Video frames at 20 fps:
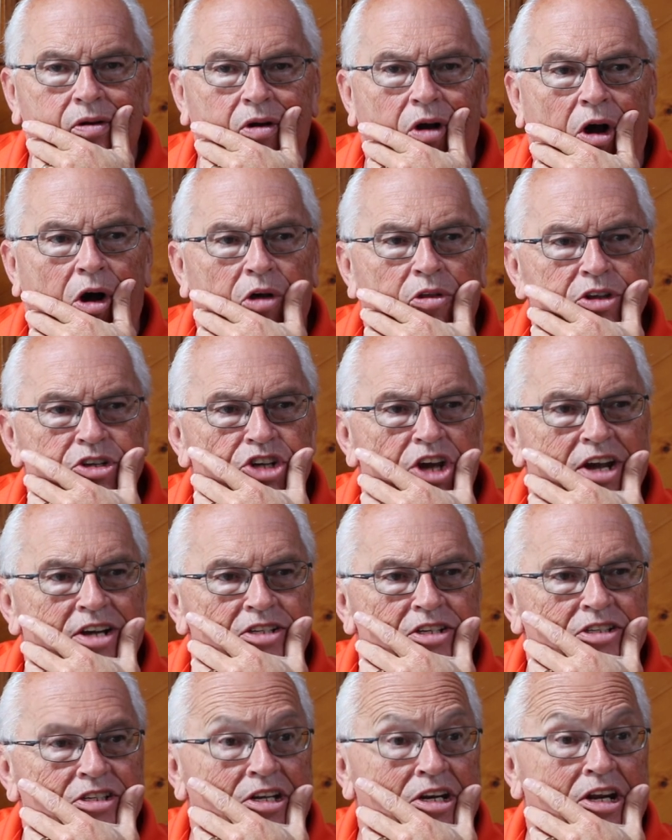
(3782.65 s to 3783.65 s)
all the
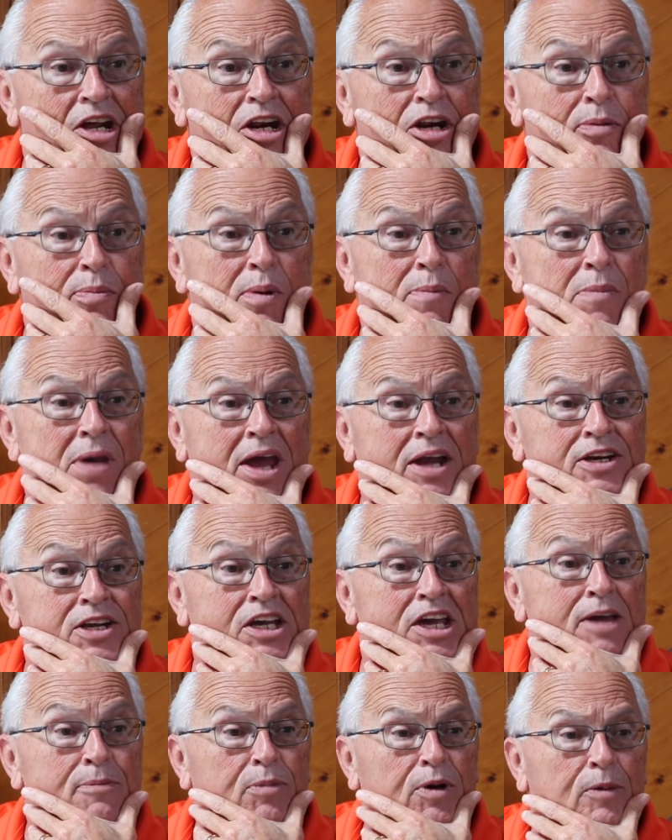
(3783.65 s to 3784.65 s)
changes that needed to be made to
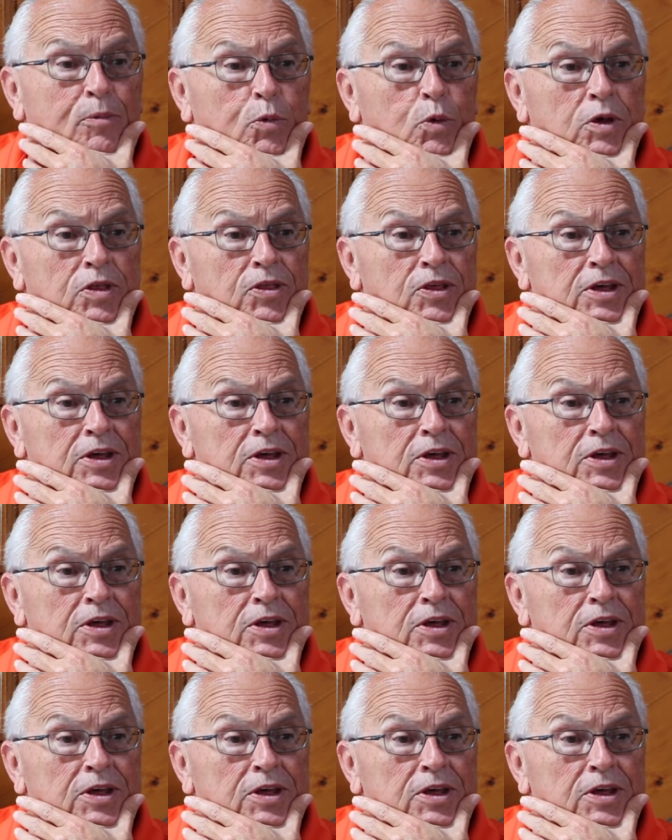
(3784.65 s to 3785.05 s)
keep up with